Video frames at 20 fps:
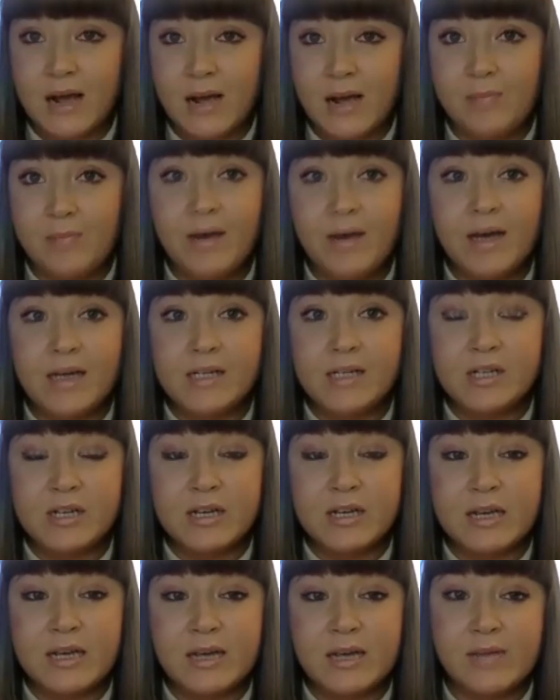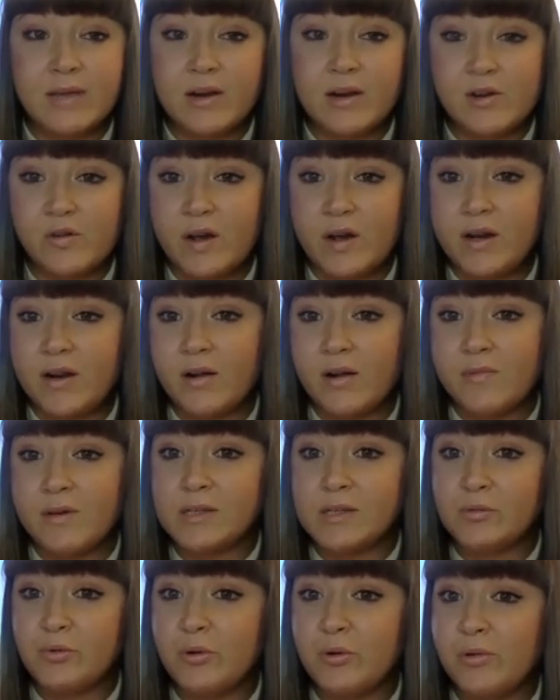but keep that on your radar
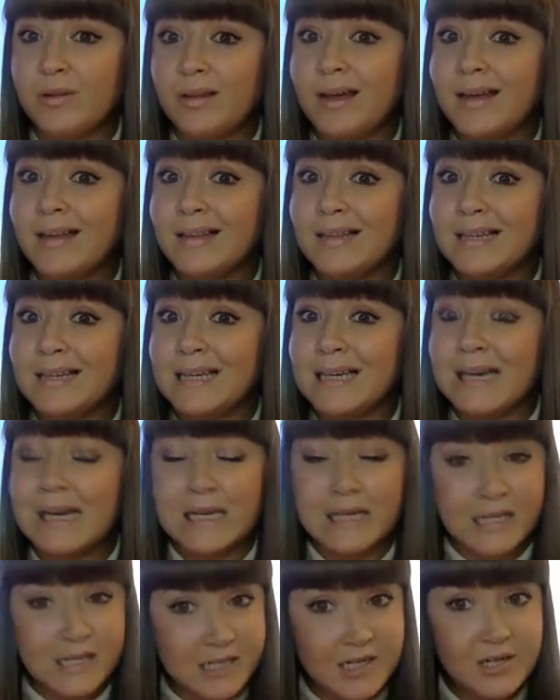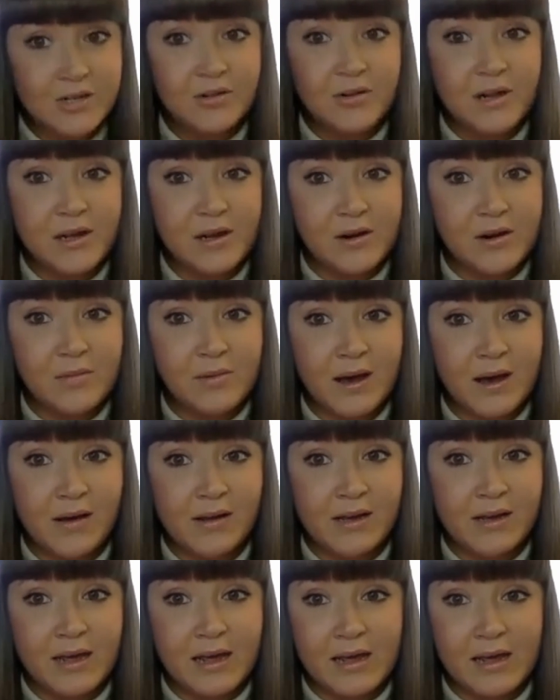because we will likely continue to hear about
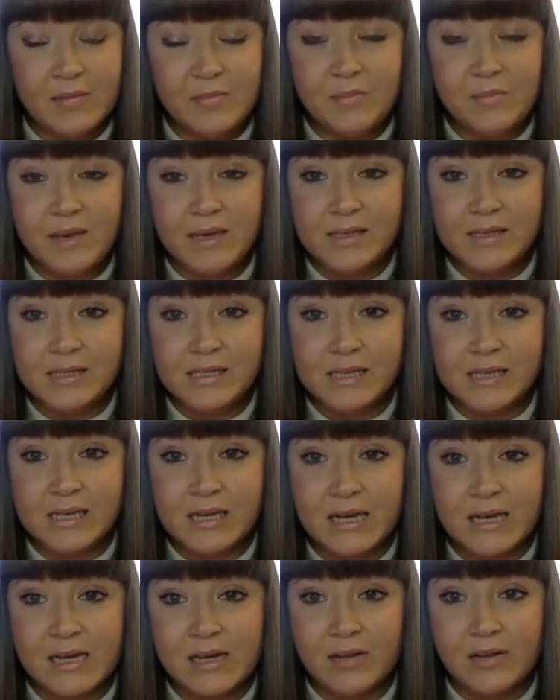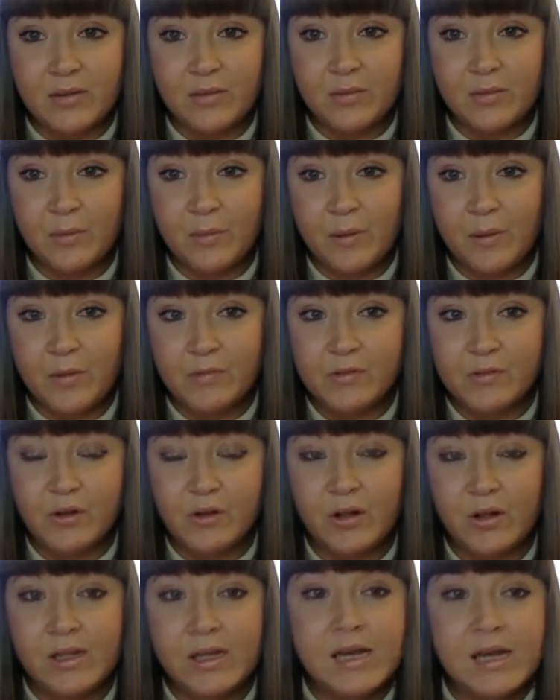it and may see another
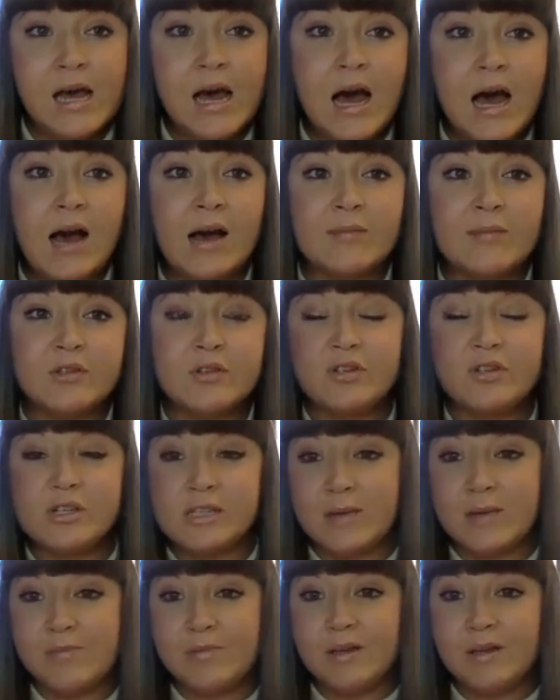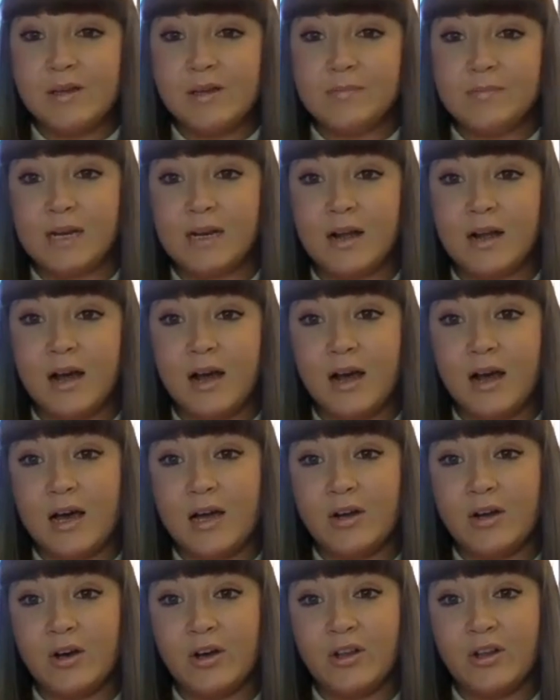proposal. So just keeping you updated
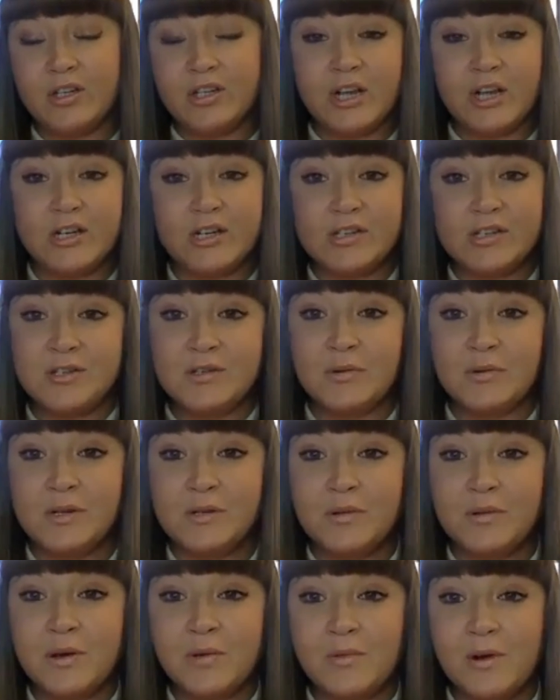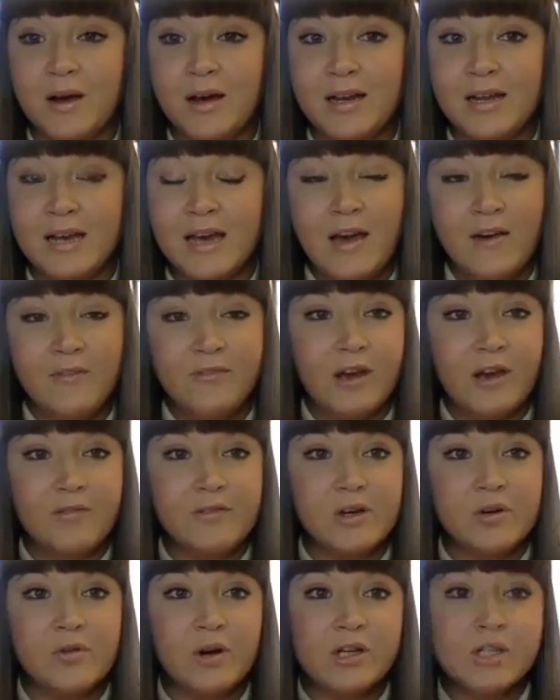on all the changes in 2021. If you have
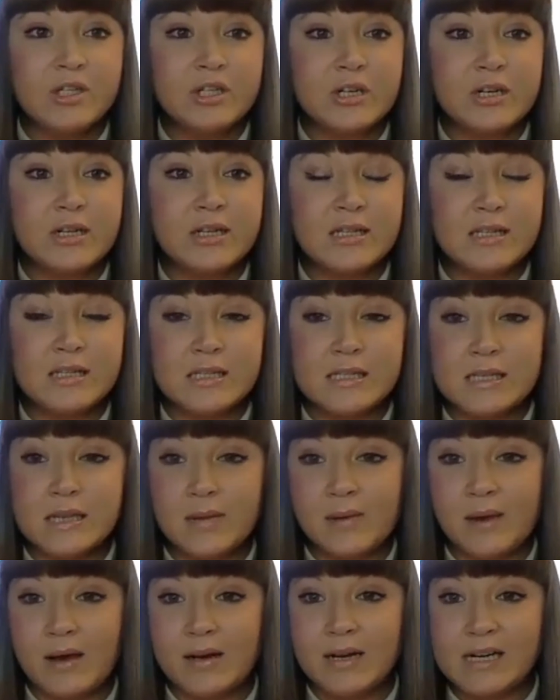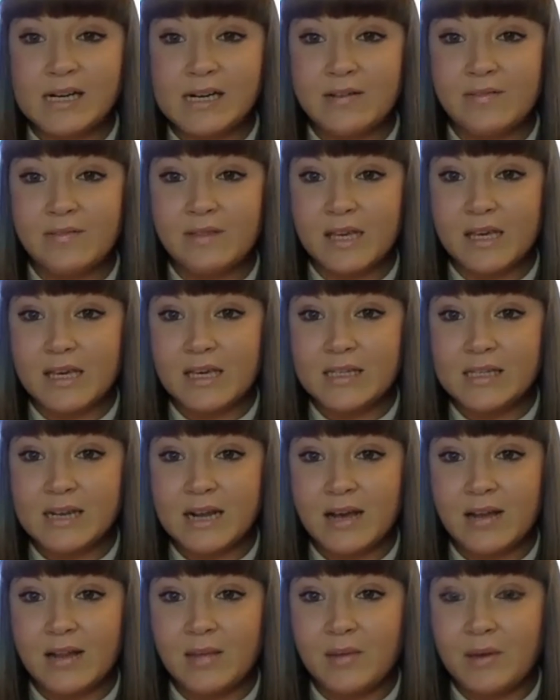any questions about any of these and
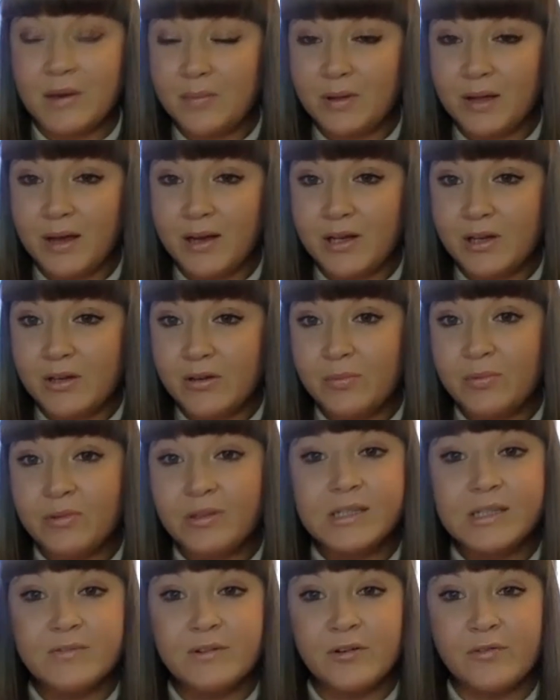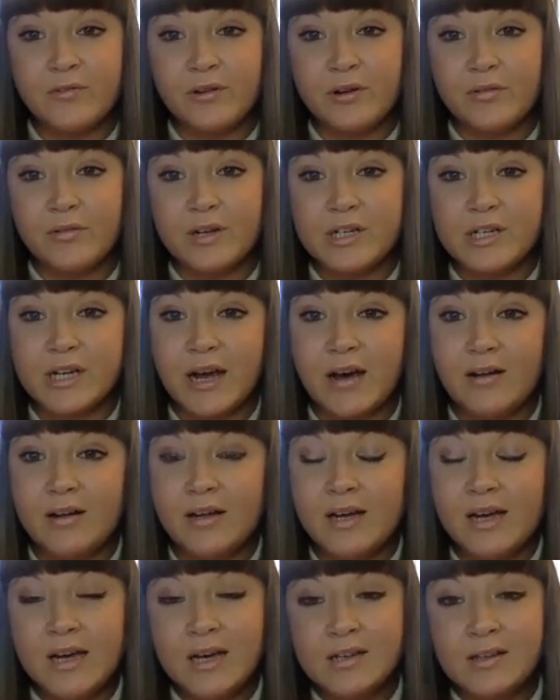how they may apply to you, please feel free to reach out
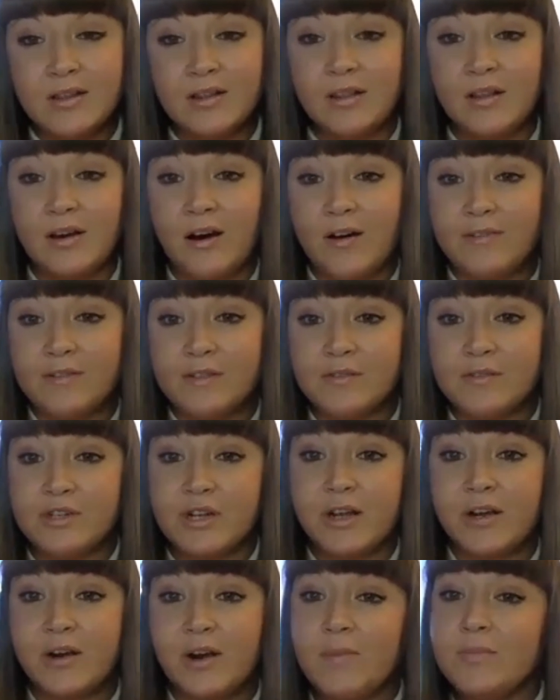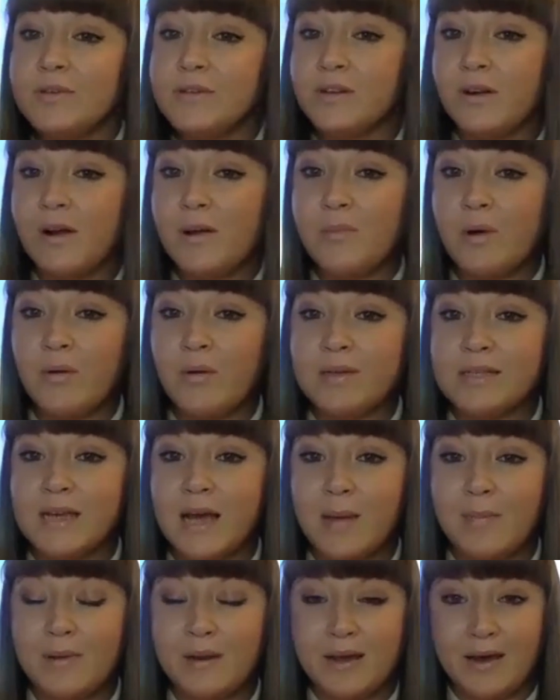to the Law Office of Jade Carpenter. I'm always
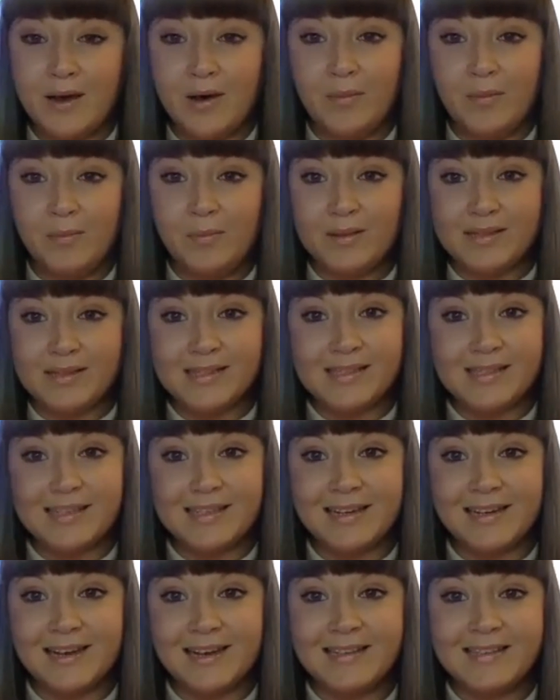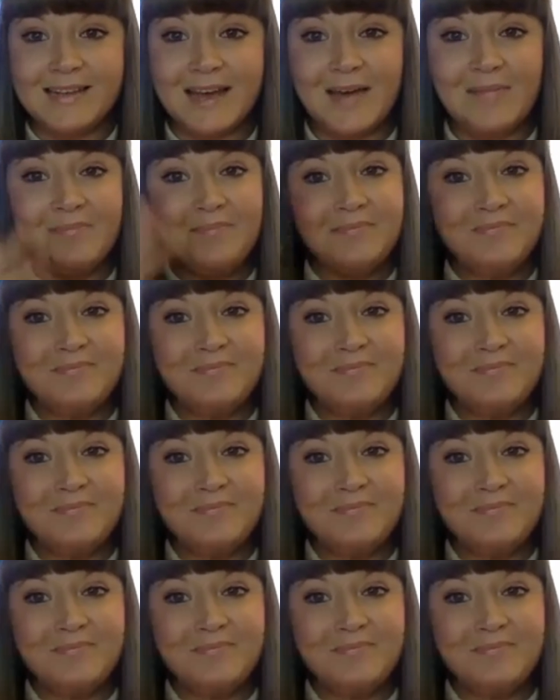happy to help, and see you next time.